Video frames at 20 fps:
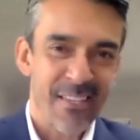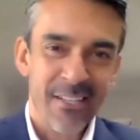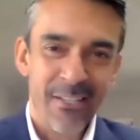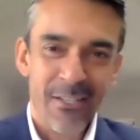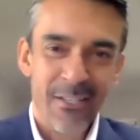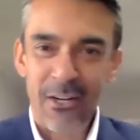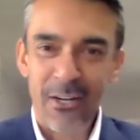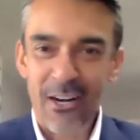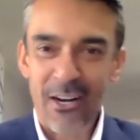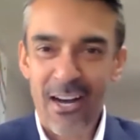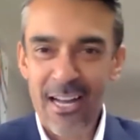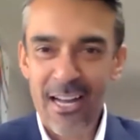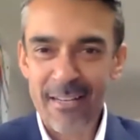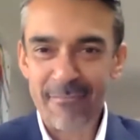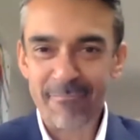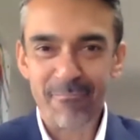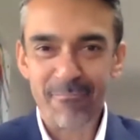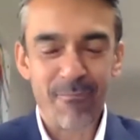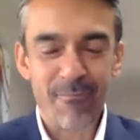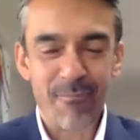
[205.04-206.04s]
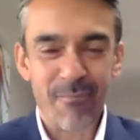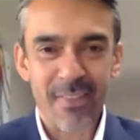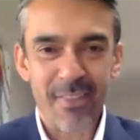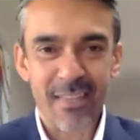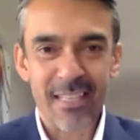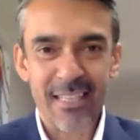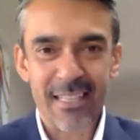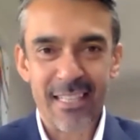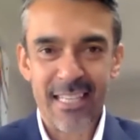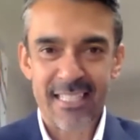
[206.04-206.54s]
All right,
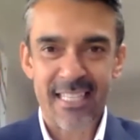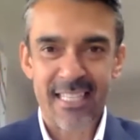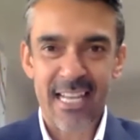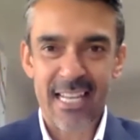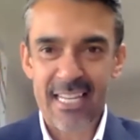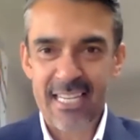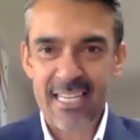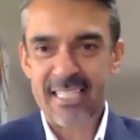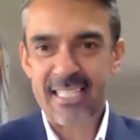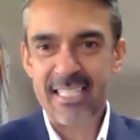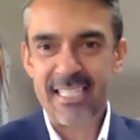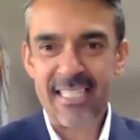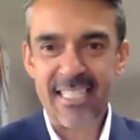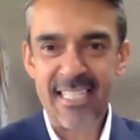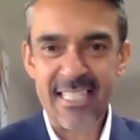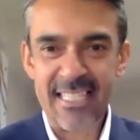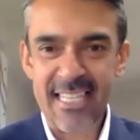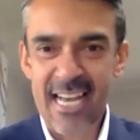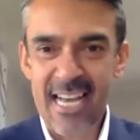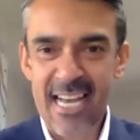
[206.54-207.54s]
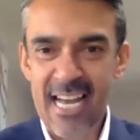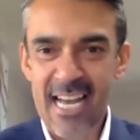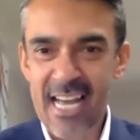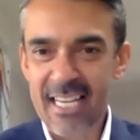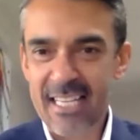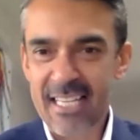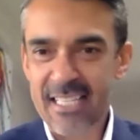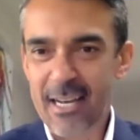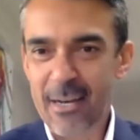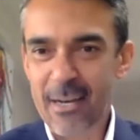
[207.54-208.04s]
let's get into today.
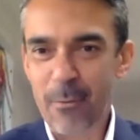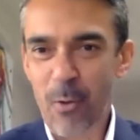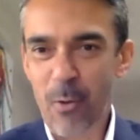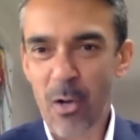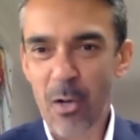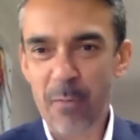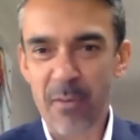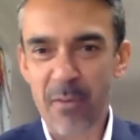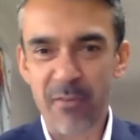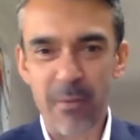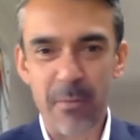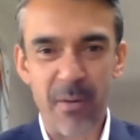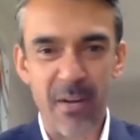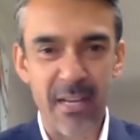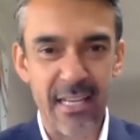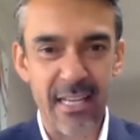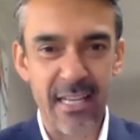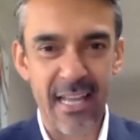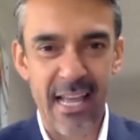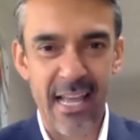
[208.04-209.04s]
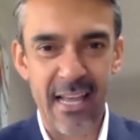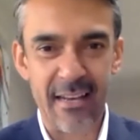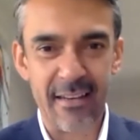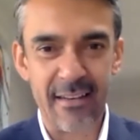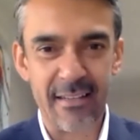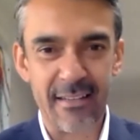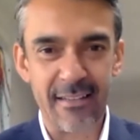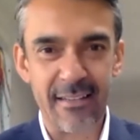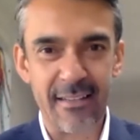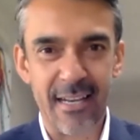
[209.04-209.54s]
So welcome everybody again,
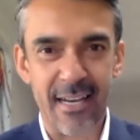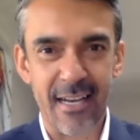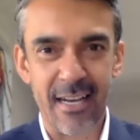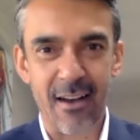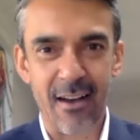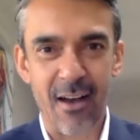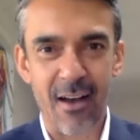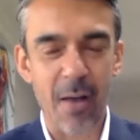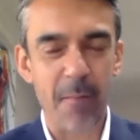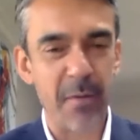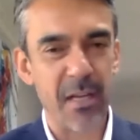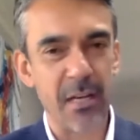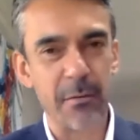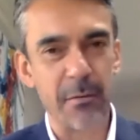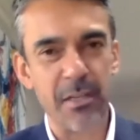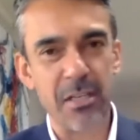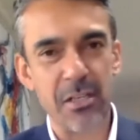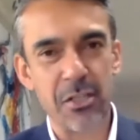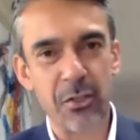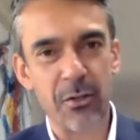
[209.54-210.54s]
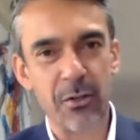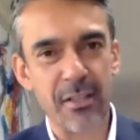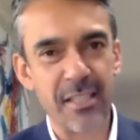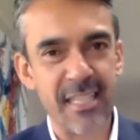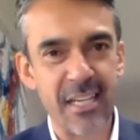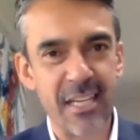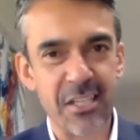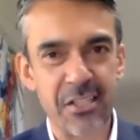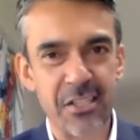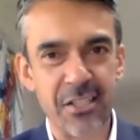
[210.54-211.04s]
and I hope you're going to enjoy the
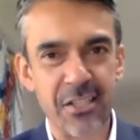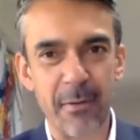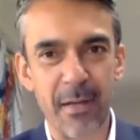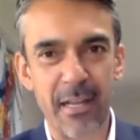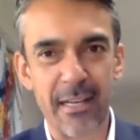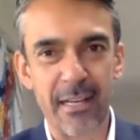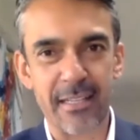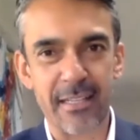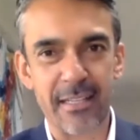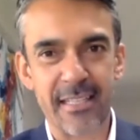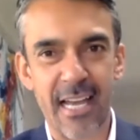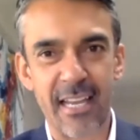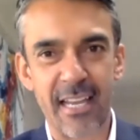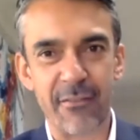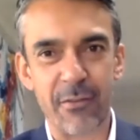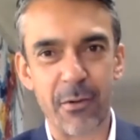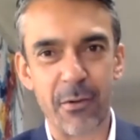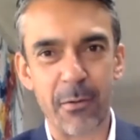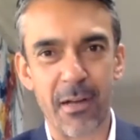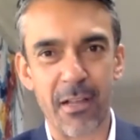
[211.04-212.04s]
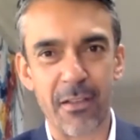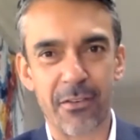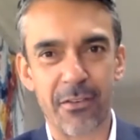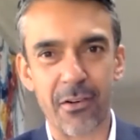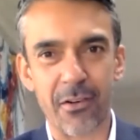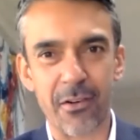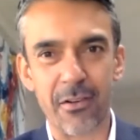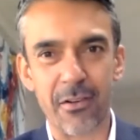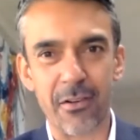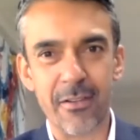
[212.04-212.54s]
session that we're going to take everyone
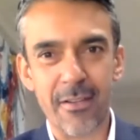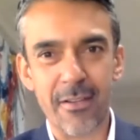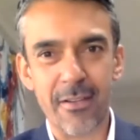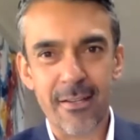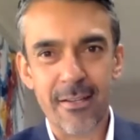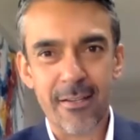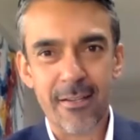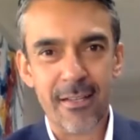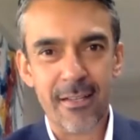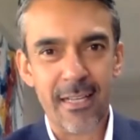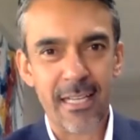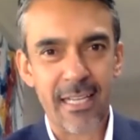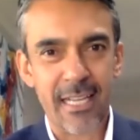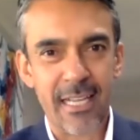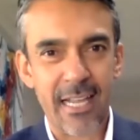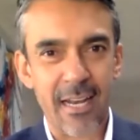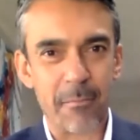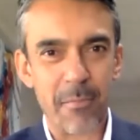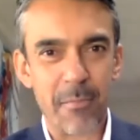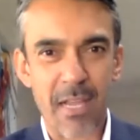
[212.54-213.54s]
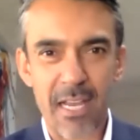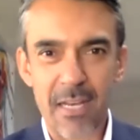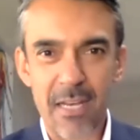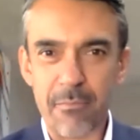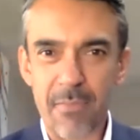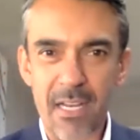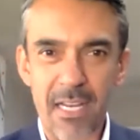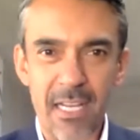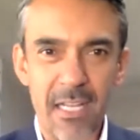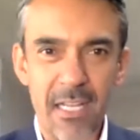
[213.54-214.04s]
through. Again, I'm
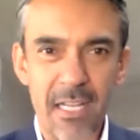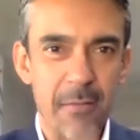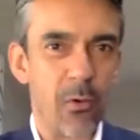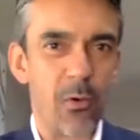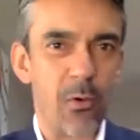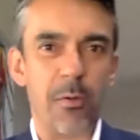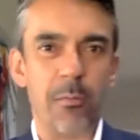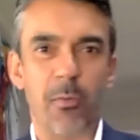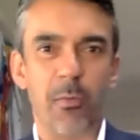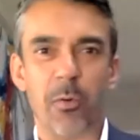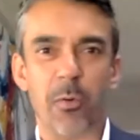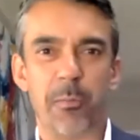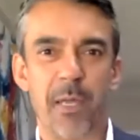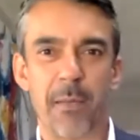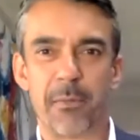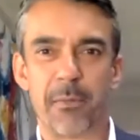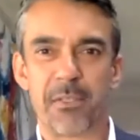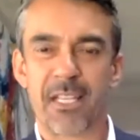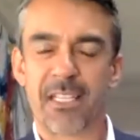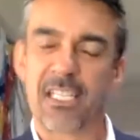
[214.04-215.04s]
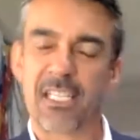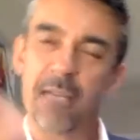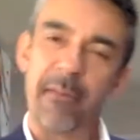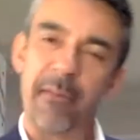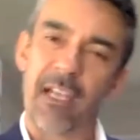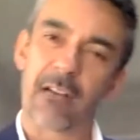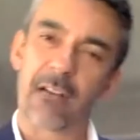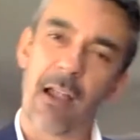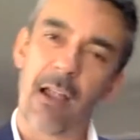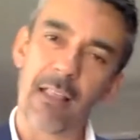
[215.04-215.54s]
admitting more and more people. So it's going to be
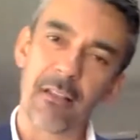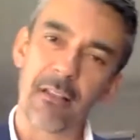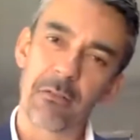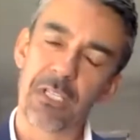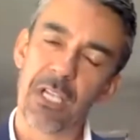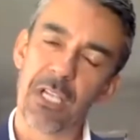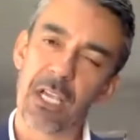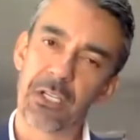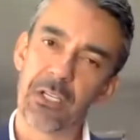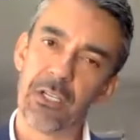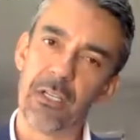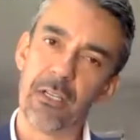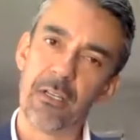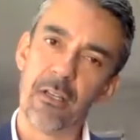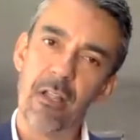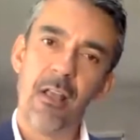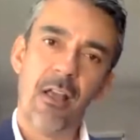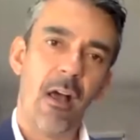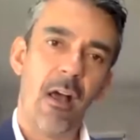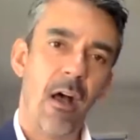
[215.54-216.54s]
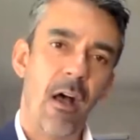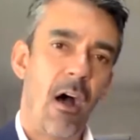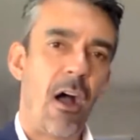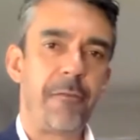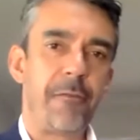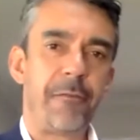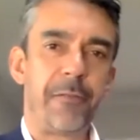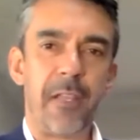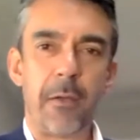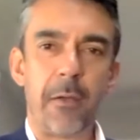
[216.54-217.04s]
a great little session.
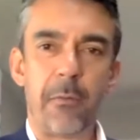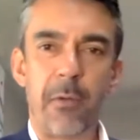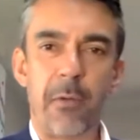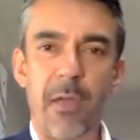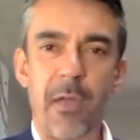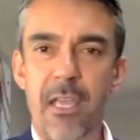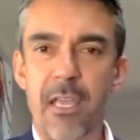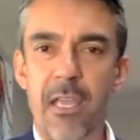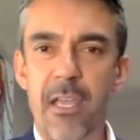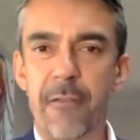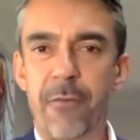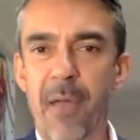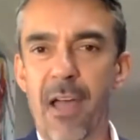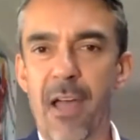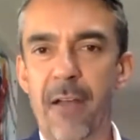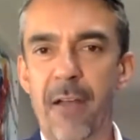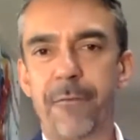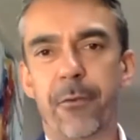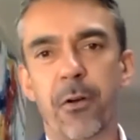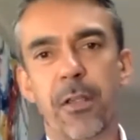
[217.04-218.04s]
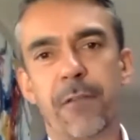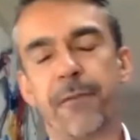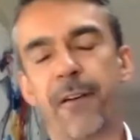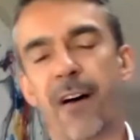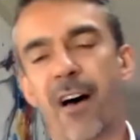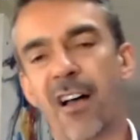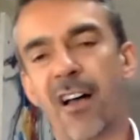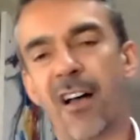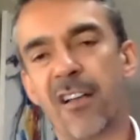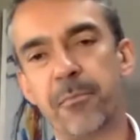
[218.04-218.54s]
Hopefully we're here for about
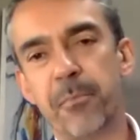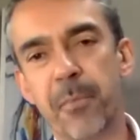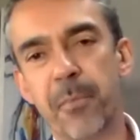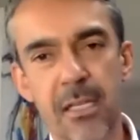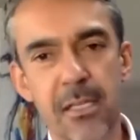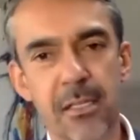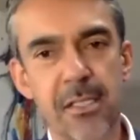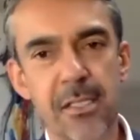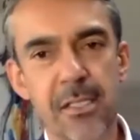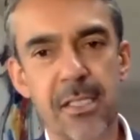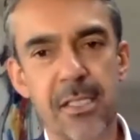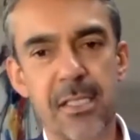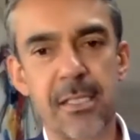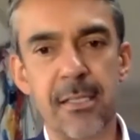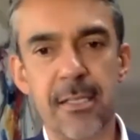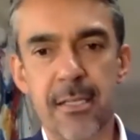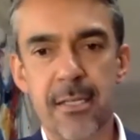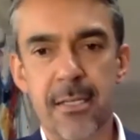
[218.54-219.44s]
45 minutes.